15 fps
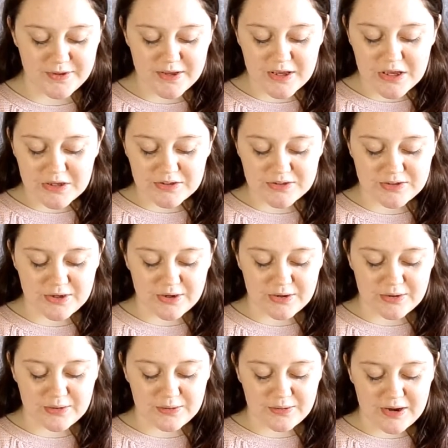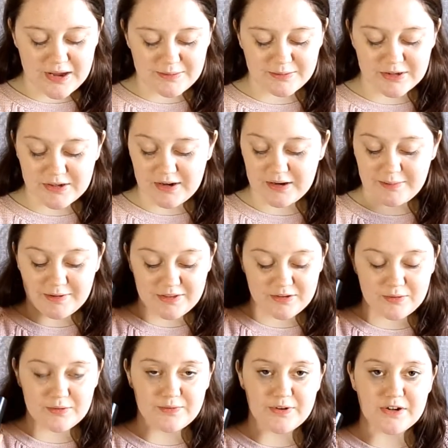So I'm going to talk about this
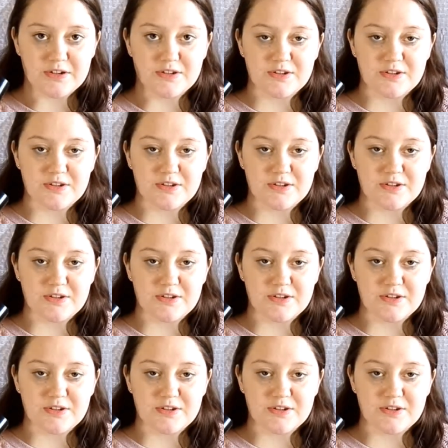one first.